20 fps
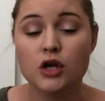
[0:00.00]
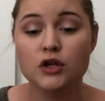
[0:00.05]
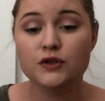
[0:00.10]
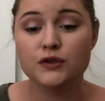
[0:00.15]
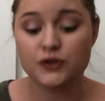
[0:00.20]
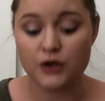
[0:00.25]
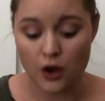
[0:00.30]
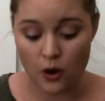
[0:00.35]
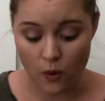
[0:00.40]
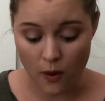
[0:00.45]

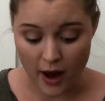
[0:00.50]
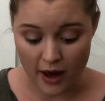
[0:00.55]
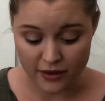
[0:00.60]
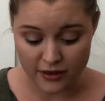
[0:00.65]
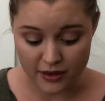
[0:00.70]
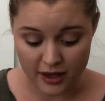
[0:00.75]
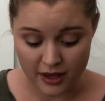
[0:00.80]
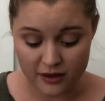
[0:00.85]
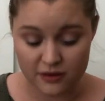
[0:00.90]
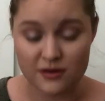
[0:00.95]
So I
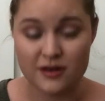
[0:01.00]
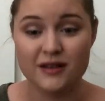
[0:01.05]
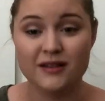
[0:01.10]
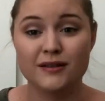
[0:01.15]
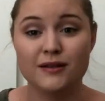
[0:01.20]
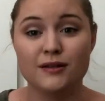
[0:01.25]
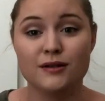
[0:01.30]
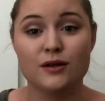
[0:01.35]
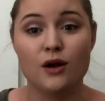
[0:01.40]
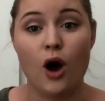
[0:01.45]
think
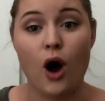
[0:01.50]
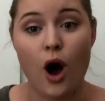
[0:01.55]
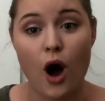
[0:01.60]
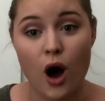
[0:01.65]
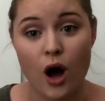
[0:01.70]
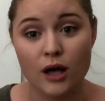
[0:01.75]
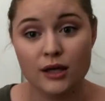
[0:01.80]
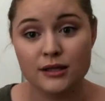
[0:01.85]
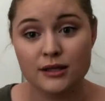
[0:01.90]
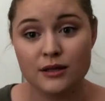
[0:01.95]
this is an
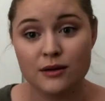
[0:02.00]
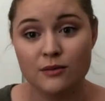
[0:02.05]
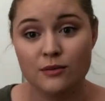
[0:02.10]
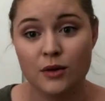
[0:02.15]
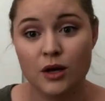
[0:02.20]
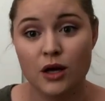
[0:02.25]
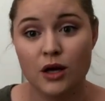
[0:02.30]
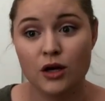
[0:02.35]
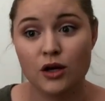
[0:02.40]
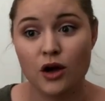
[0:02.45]

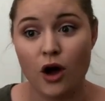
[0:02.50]
awesome,